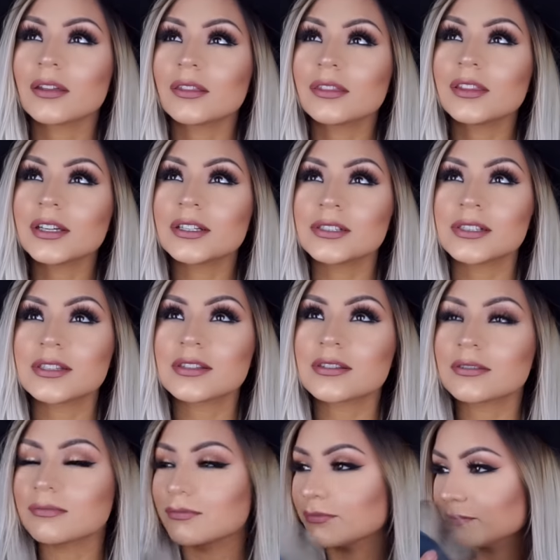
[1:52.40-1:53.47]

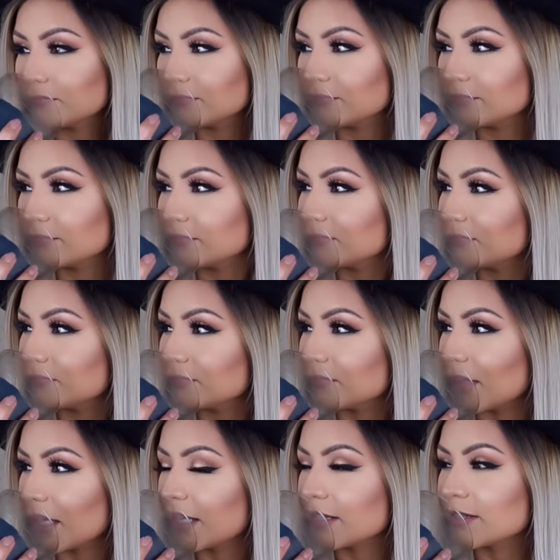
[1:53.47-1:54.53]
this
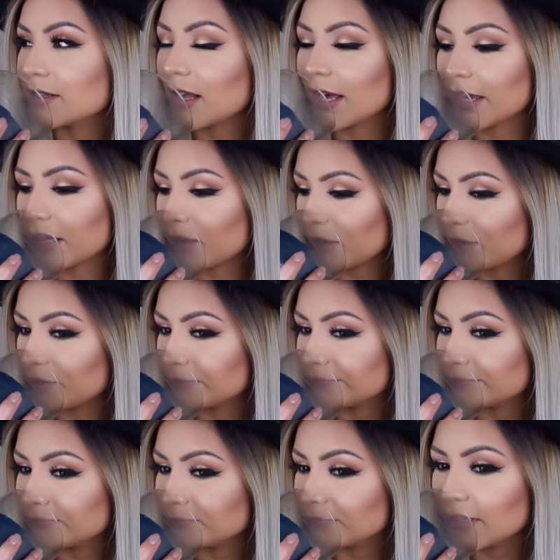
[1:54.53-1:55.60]
is like
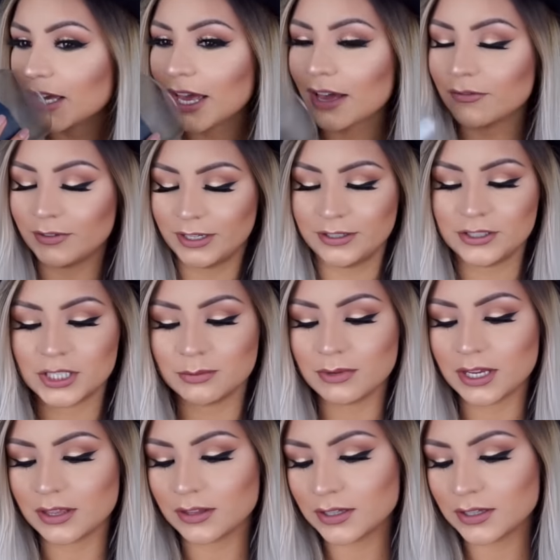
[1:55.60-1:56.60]
heaven to me.